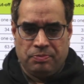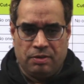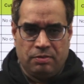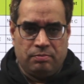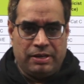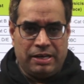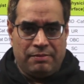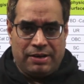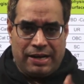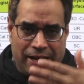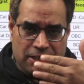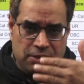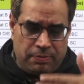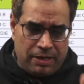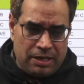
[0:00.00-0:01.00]
by our
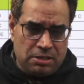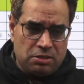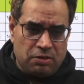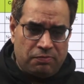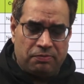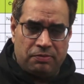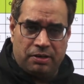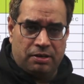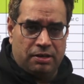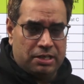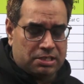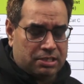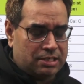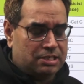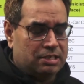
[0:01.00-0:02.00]
experience of
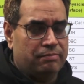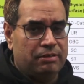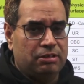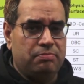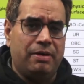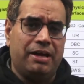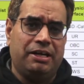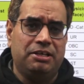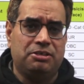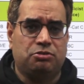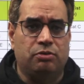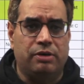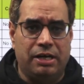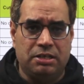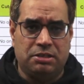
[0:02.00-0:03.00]
discussing with many
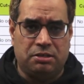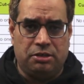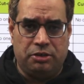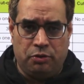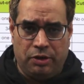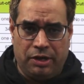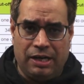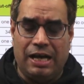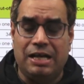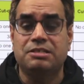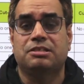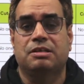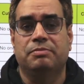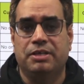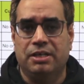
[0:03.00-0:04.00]
students during last
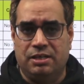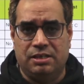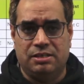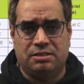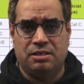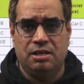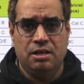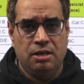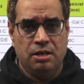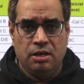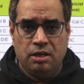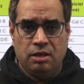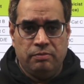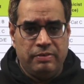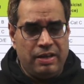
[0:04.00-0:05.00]
some years,
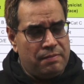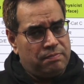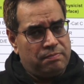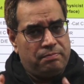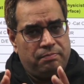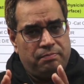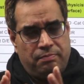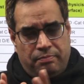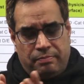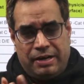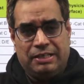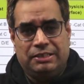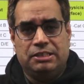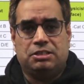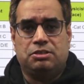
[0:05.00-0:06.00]
we have
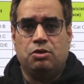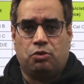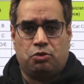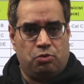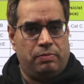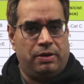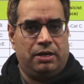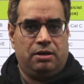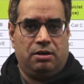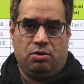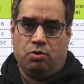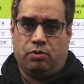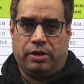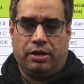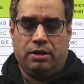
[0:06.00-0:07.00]
made this document.
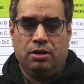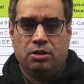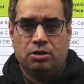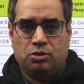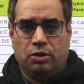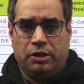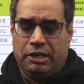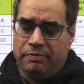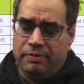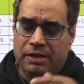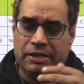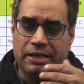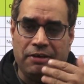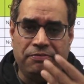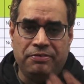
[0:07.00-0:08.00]
Okay. So, it will
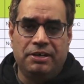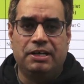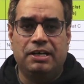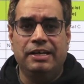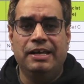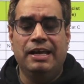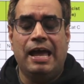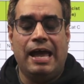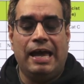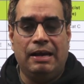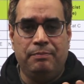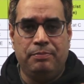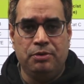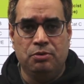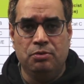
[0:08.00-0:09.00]
definitely
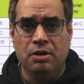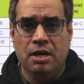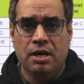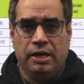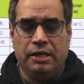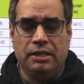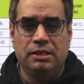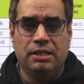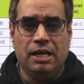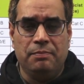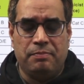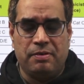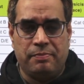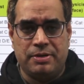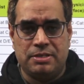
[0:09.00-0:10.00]
help you in the
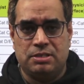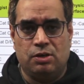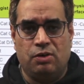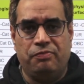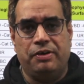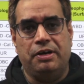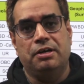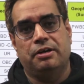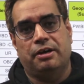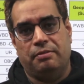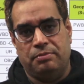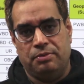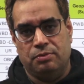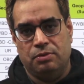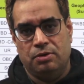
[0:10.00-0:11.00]
preparation of
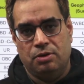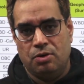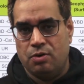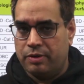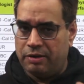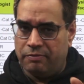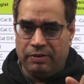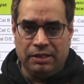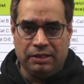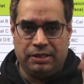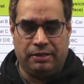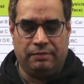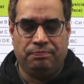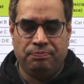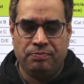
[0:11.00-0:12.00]
interview. Okay, one thing.